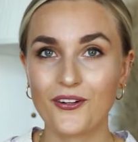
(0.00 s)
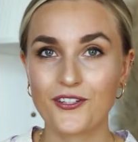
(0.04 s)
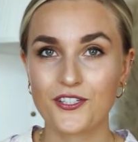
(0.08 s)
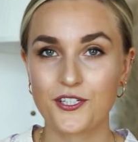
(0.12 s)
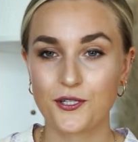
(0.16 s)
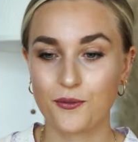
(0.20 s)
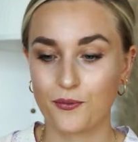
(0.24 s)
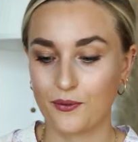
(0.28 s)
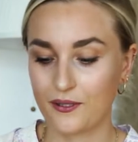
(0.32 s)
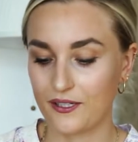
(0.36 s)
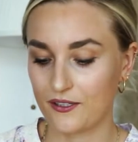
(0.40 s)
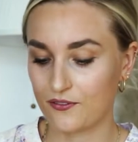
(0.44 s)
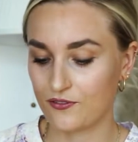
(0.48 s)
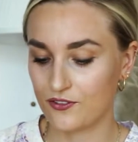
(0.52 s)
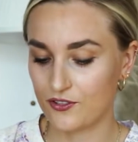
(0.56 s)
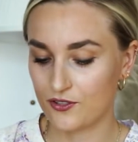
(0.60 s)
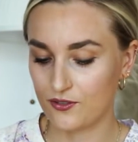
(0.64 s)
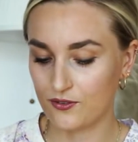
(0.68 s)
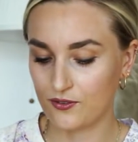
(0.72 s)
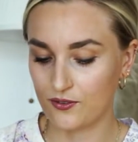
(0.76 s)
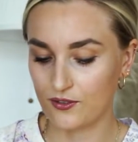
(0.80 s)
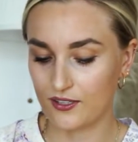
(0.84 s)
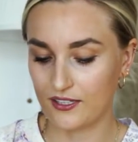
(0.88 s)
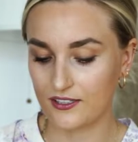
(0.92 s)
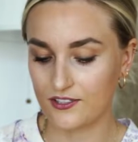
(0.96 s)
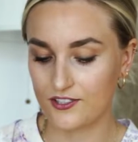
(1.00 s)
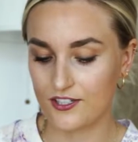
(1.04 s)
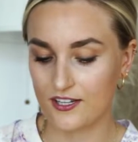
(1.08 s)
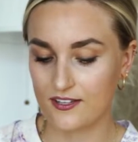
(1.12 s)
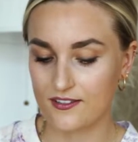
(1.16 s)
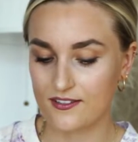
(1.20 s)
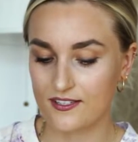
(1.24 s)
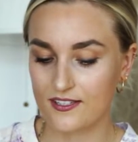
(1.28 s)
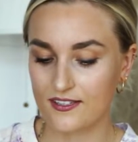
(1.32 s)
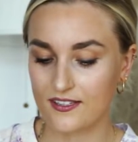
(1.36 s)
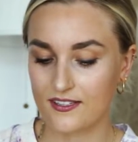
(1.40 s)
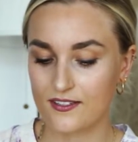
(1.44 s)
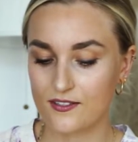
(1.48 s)
She would have to
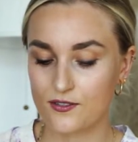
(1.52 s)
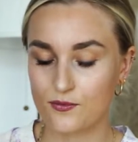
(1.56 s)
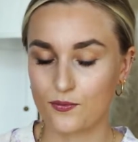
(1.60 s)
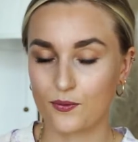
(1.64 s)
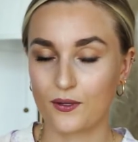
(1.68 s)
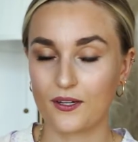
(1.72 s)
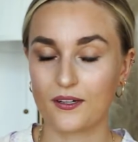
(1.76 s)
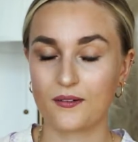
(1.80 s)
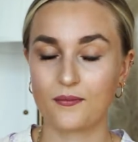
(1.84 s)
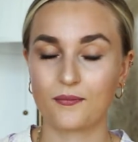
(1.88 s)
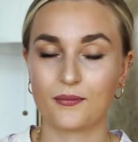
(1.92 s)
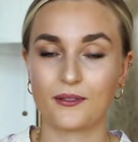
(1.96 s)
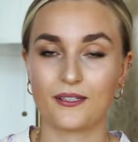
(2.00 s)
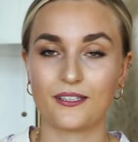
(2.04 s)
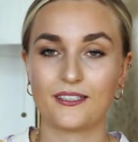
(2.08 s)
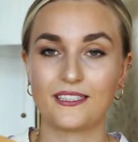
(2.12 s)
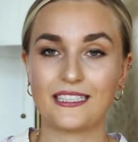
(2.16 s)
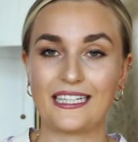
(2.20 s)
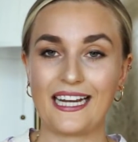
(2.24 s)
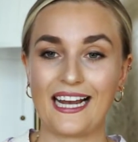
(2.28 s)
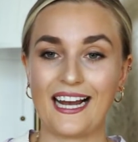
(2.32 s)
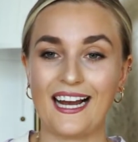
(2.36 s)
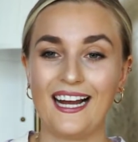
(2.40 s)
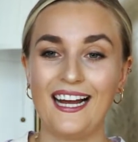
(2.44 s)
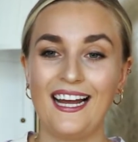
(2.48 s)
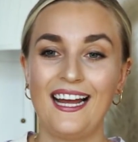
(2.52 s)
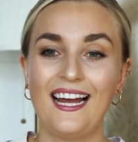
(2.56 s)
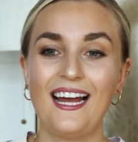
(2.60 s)
adjusted this one, but yeah.